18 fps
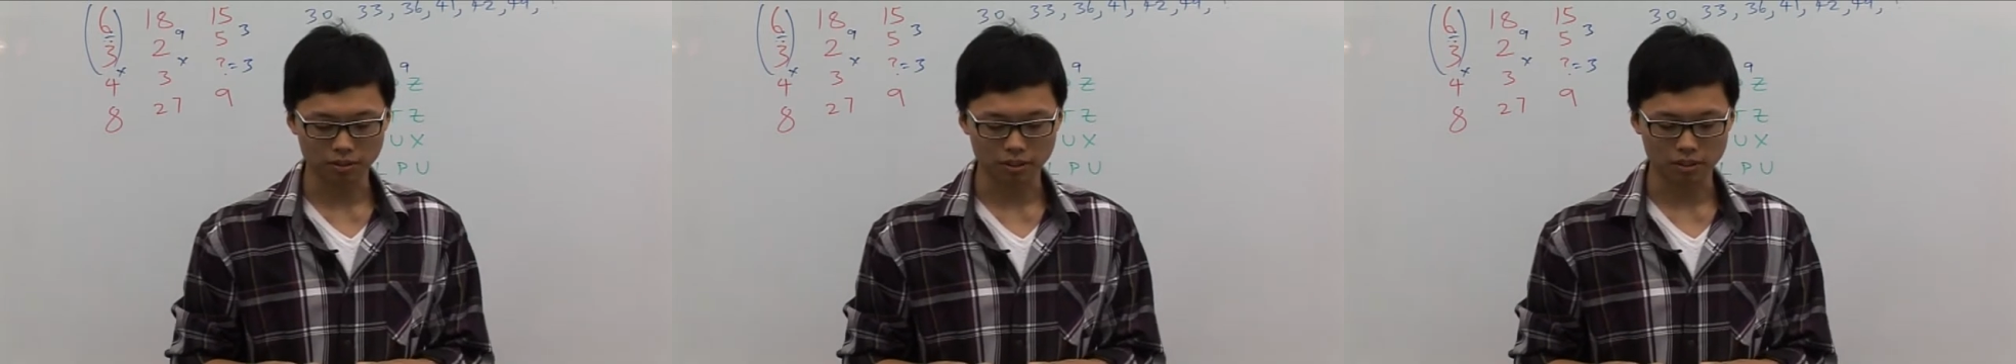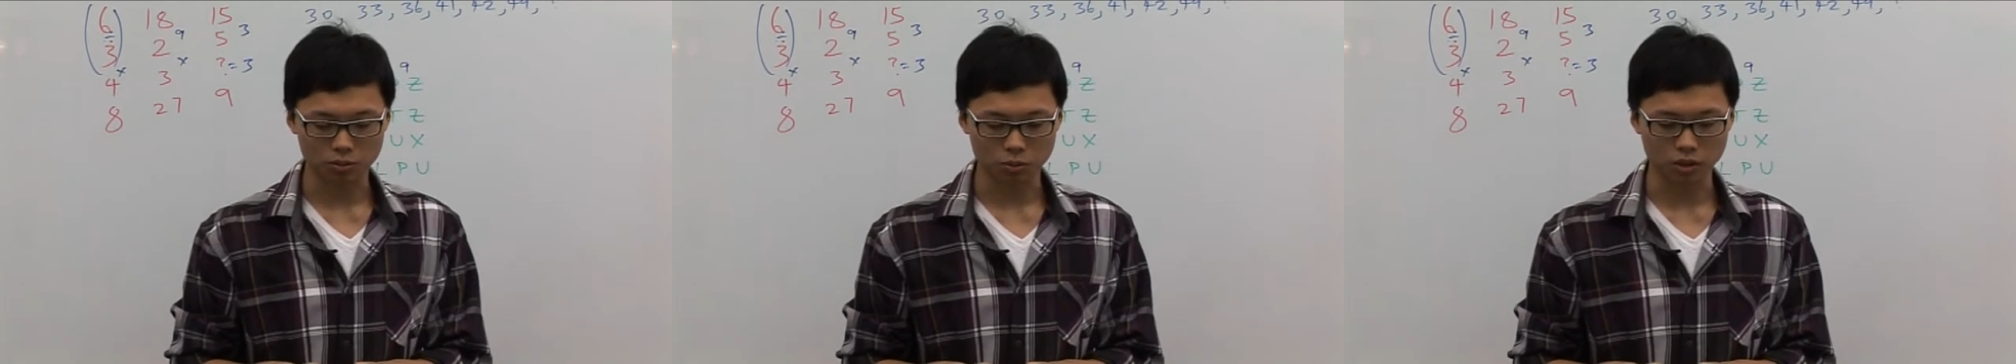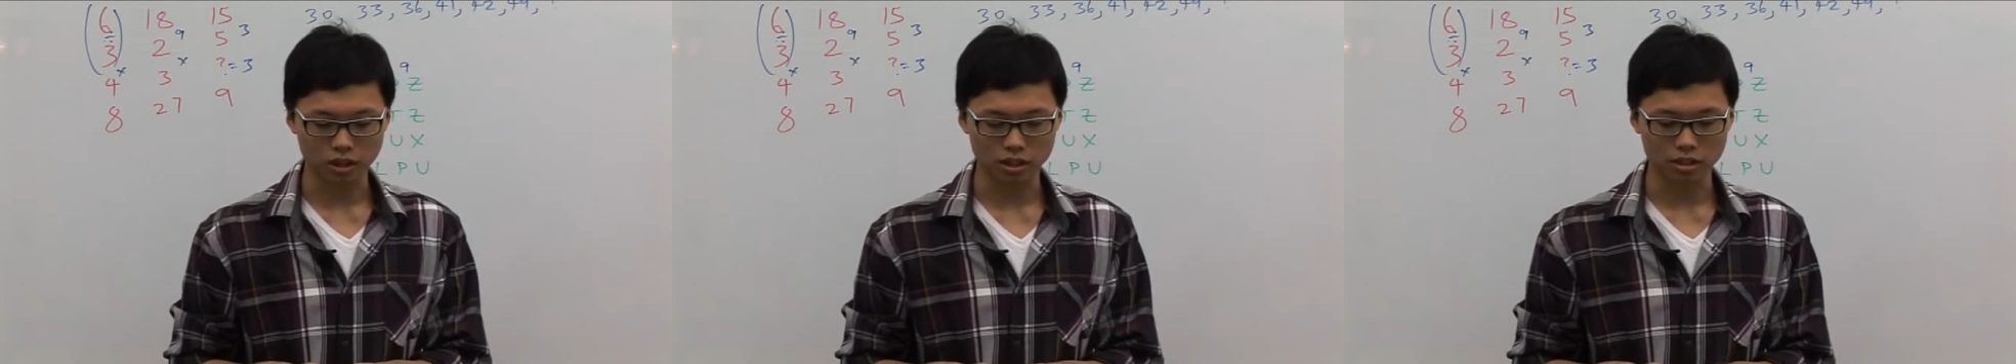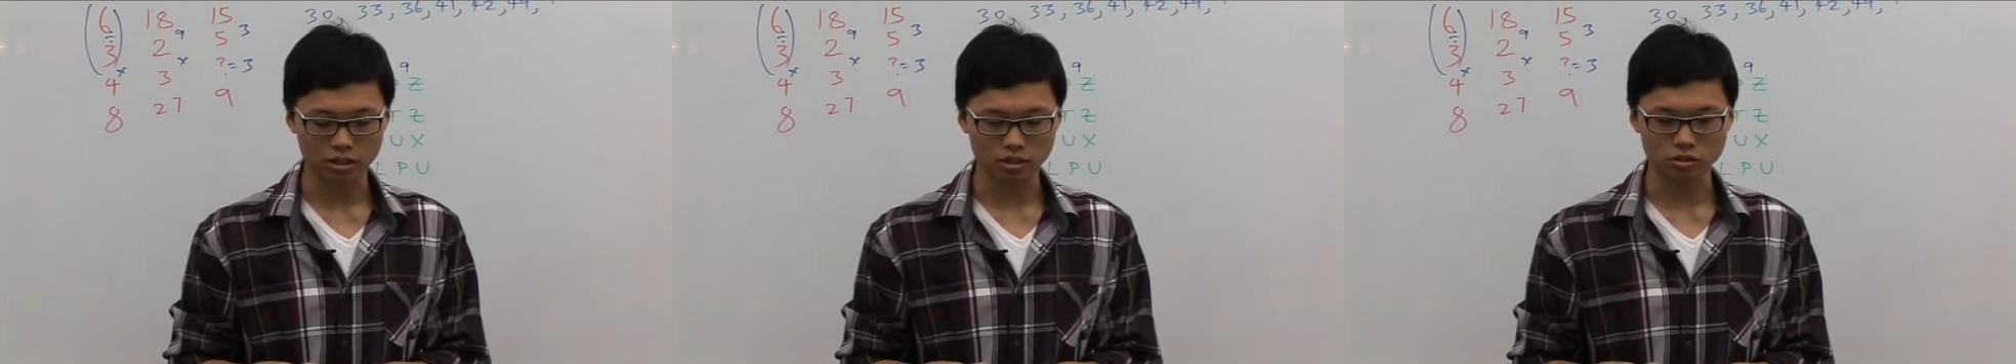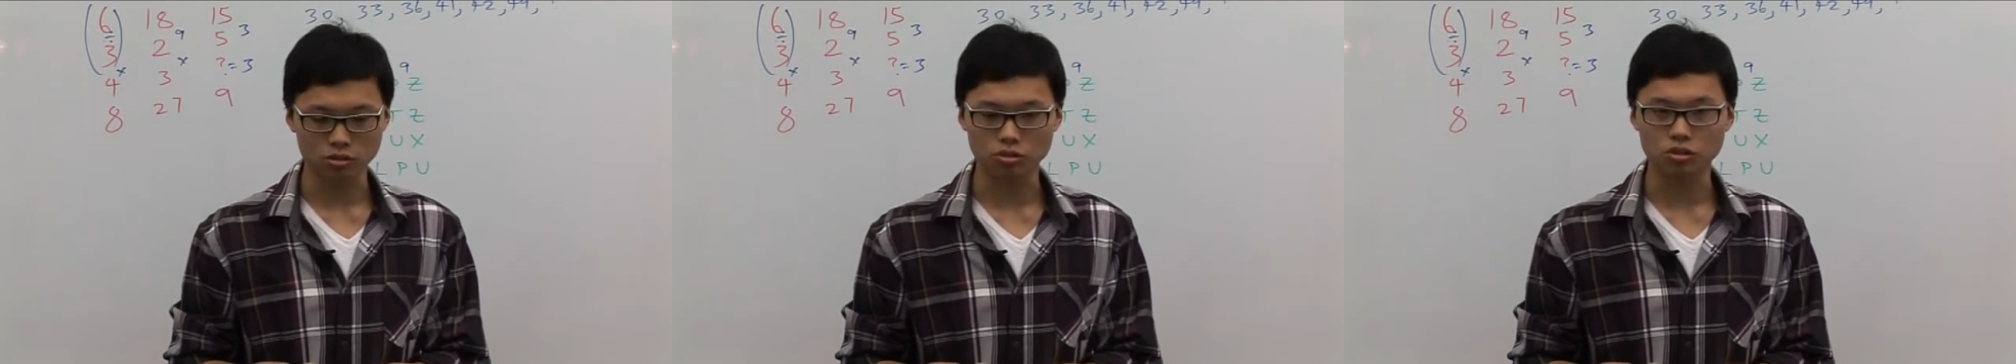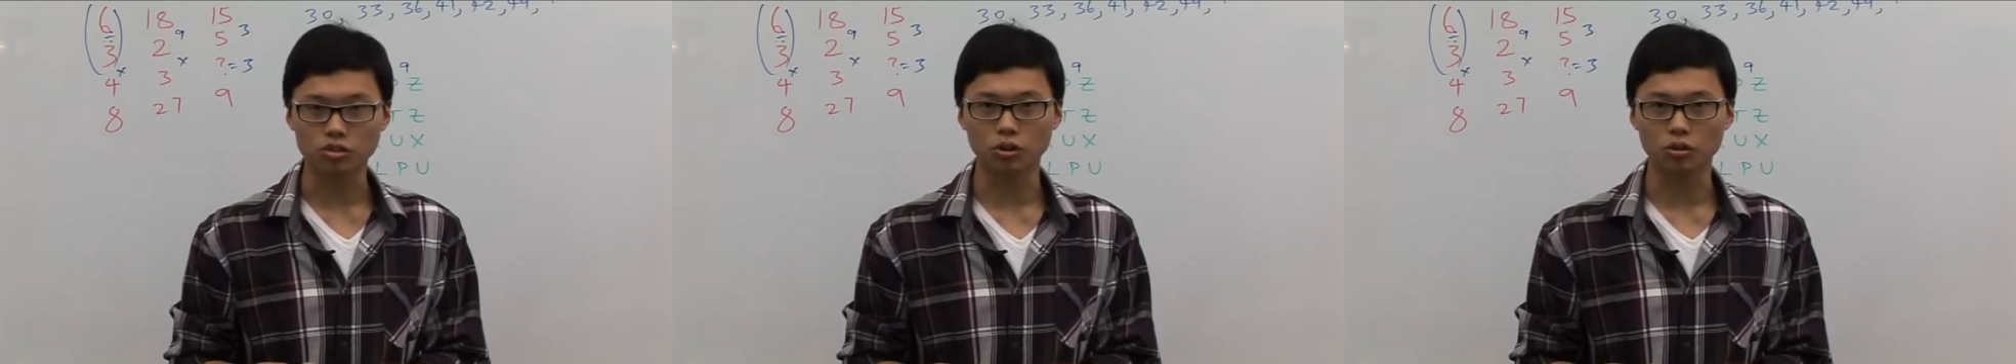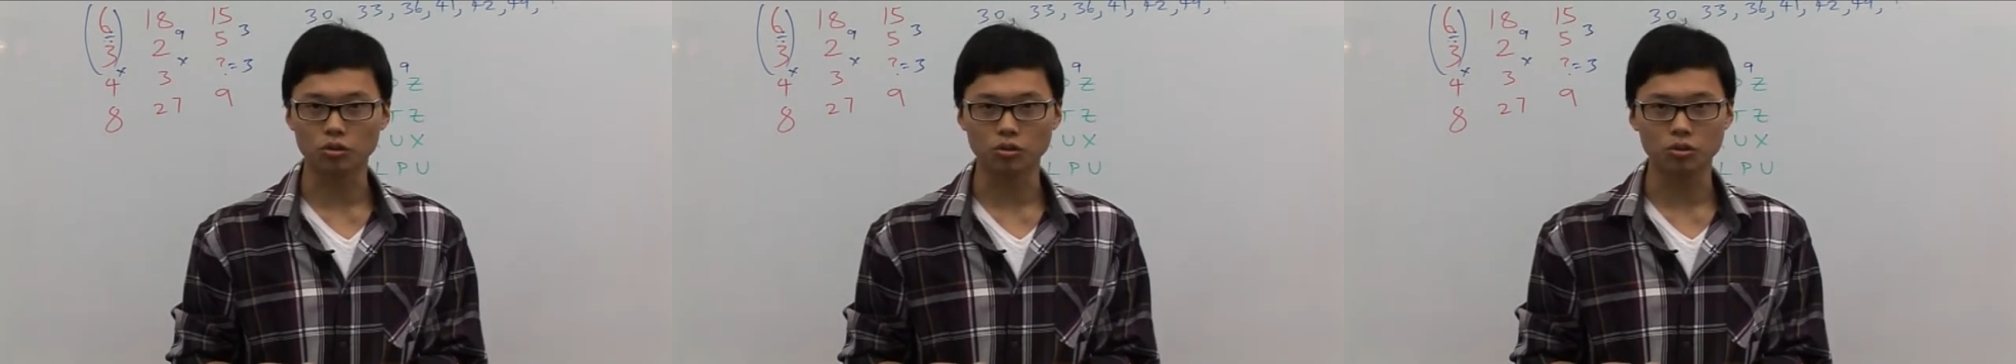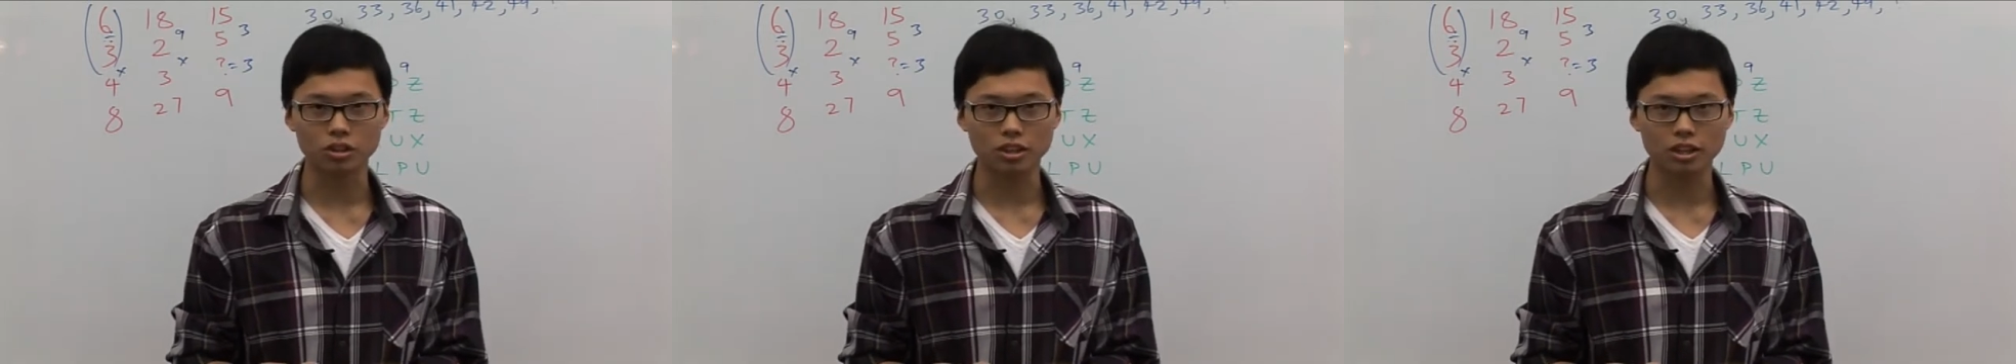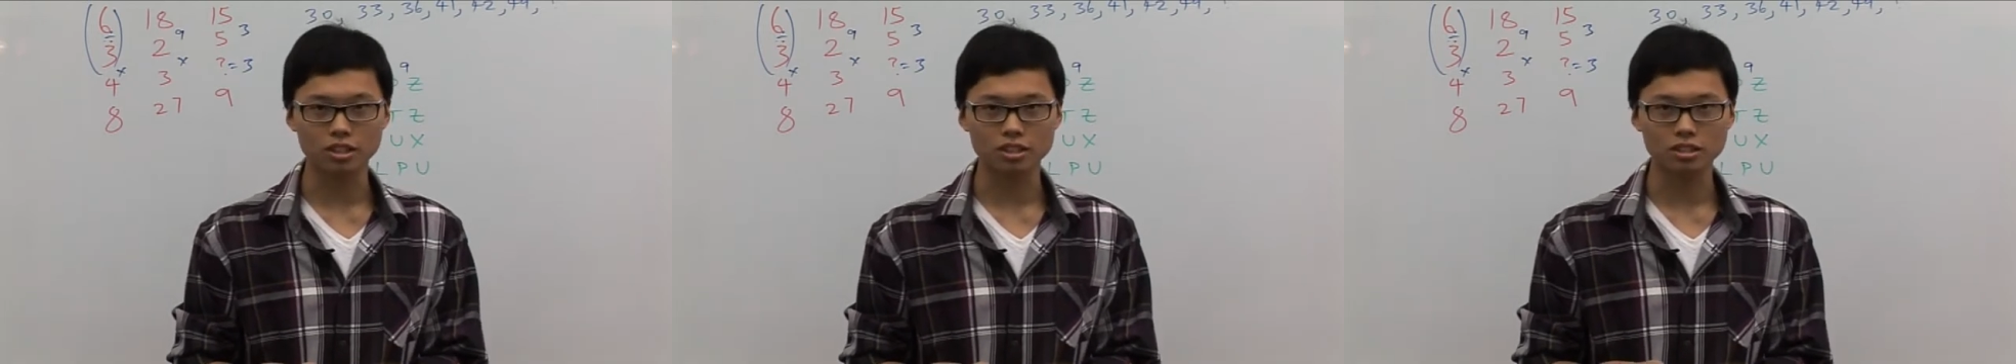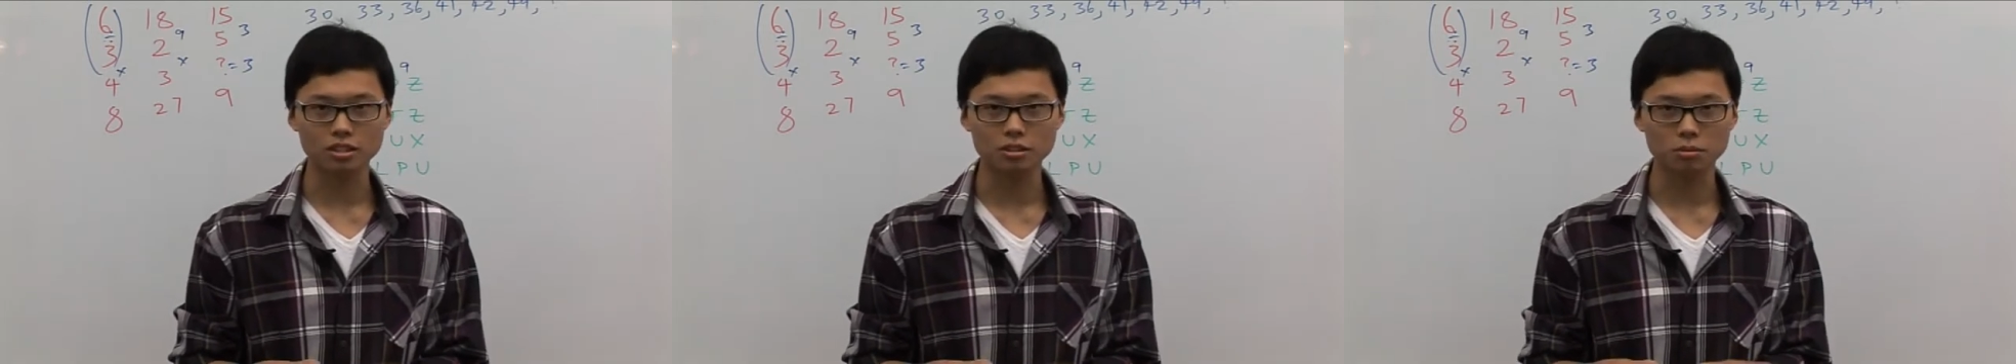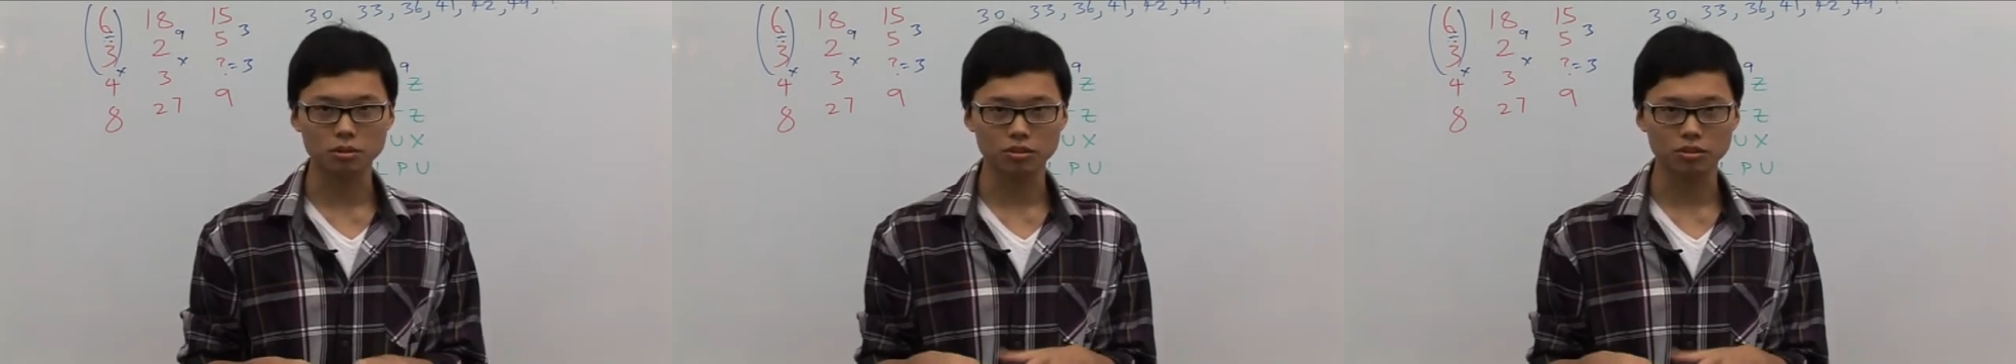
it's when you don't know the answer,